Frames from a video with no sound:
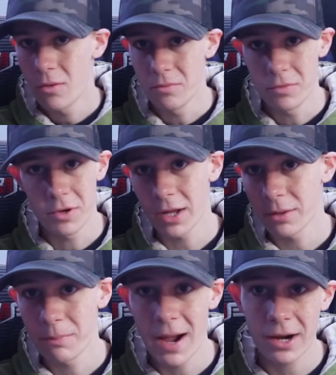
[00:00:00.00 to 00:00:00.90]

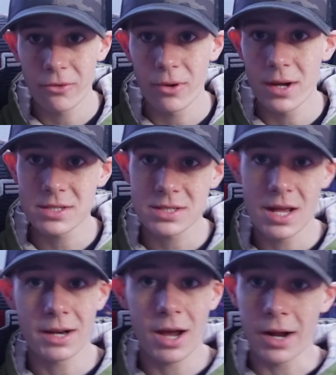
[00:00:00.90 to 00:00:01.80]
backrest
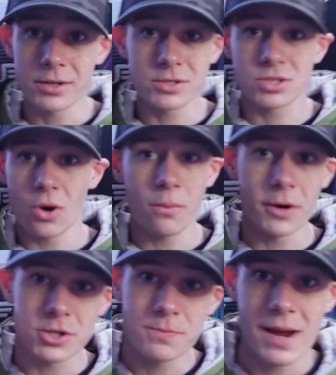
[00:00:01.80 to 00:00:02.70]
that got so
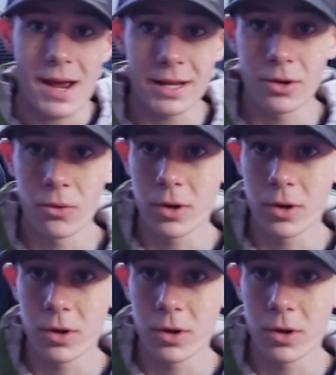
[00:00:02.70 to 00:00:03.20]
much padding on it.